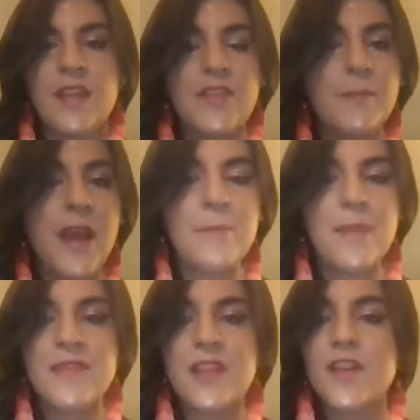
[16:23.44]
The map
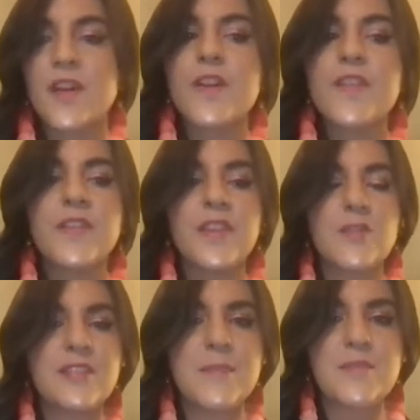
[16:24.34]
and the north, the
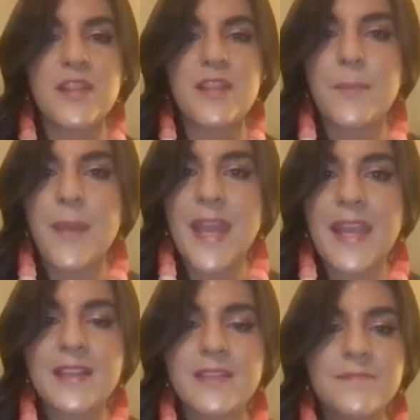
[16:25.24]
redemption and the
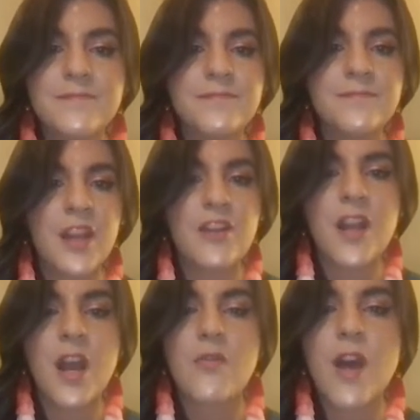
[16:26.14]
pain, her
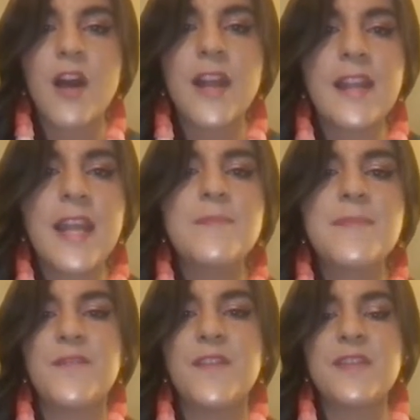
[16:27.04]
now raw and
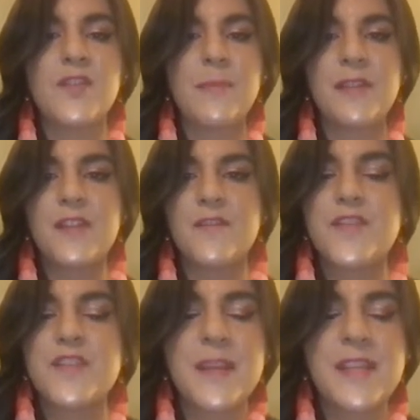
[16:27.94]
empty feet grappling for
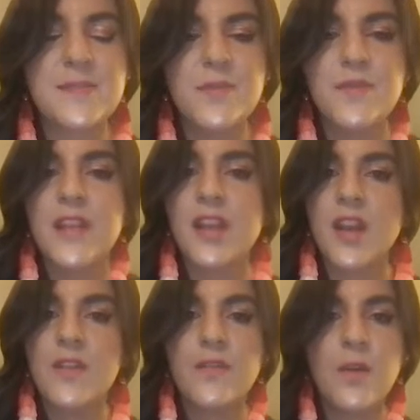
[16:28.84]
space, moving
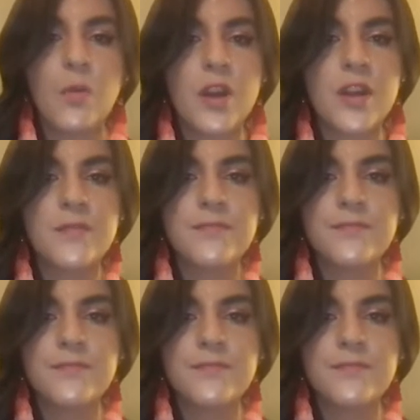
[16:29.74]
forward.